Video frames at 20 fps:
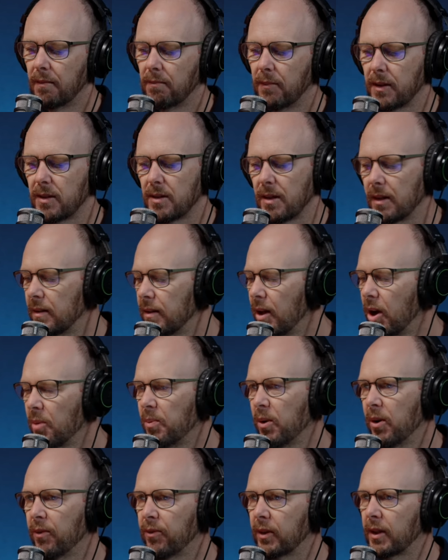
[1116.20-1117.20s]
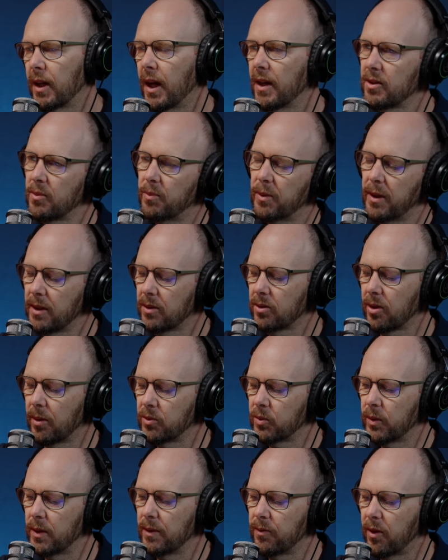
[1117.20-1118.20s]
Like I said, no perfect answer. Be in the top
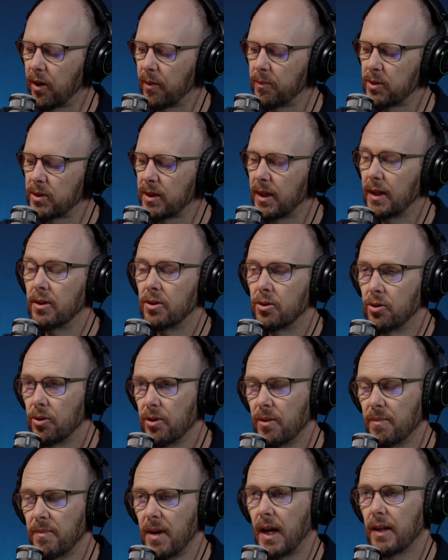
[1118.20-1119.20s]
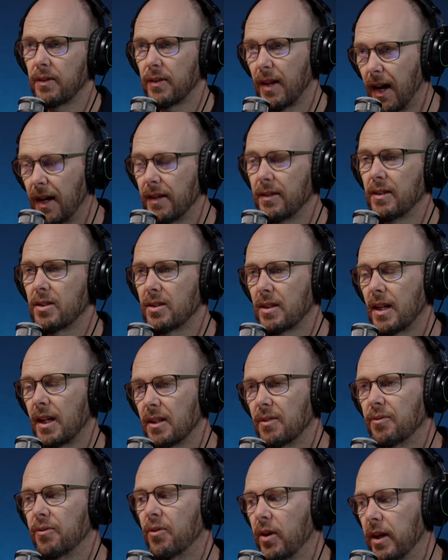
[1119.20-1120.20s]
twenty-five percent. Do the math. Understand
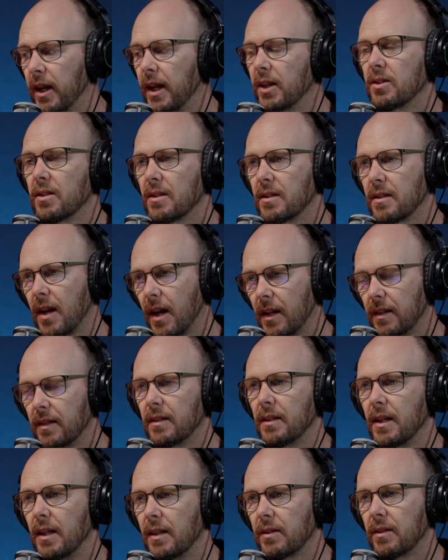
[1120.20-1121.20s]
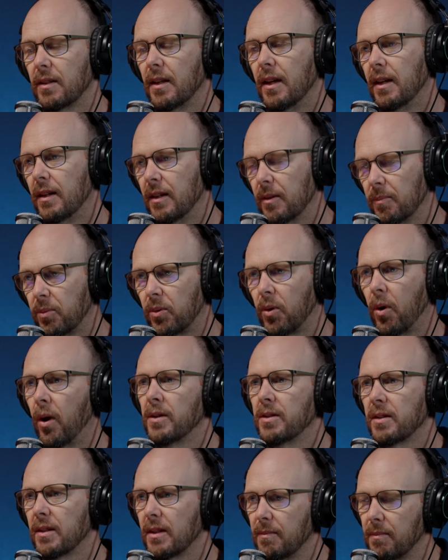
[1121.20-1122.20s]
the finances underneath, your
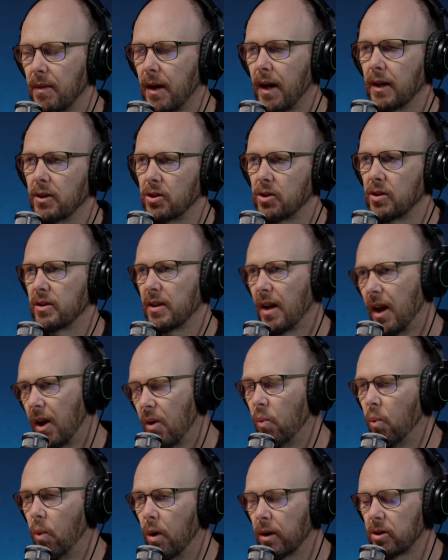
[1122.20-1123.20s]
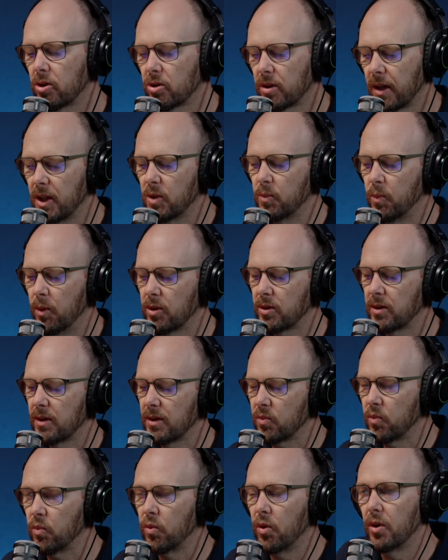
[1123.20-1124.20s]
pricing, margins, what a tradesperson
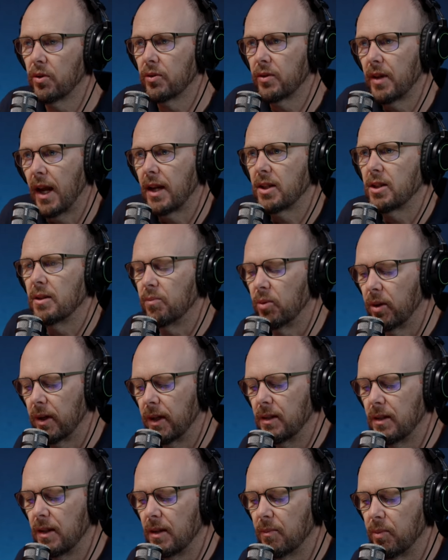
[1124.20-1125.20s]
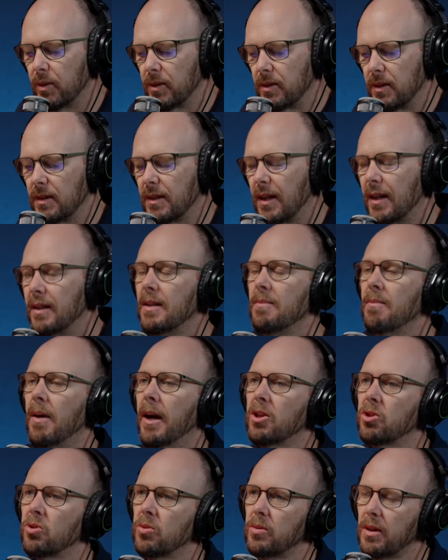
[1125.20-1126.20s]
is worth to actually bring into your business, and then
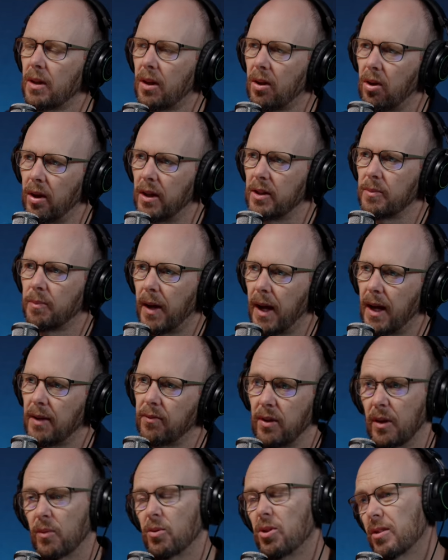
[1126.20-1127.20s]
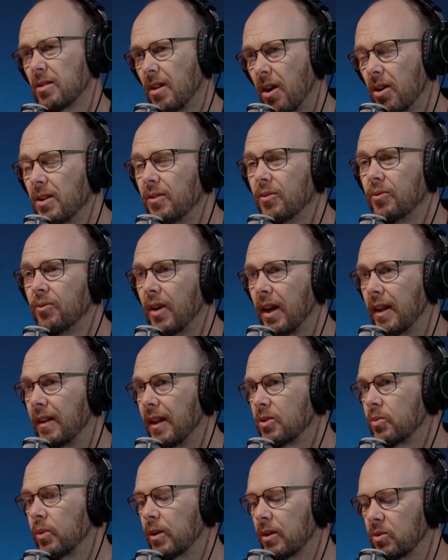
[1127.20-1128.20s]
make sure the client's paying for that, which is only fair.
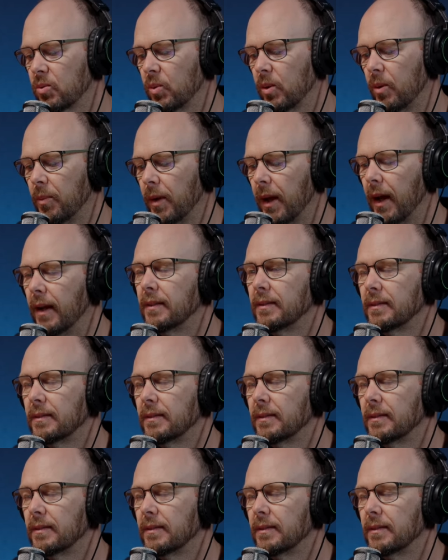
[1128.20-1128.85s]
That's what it's all about.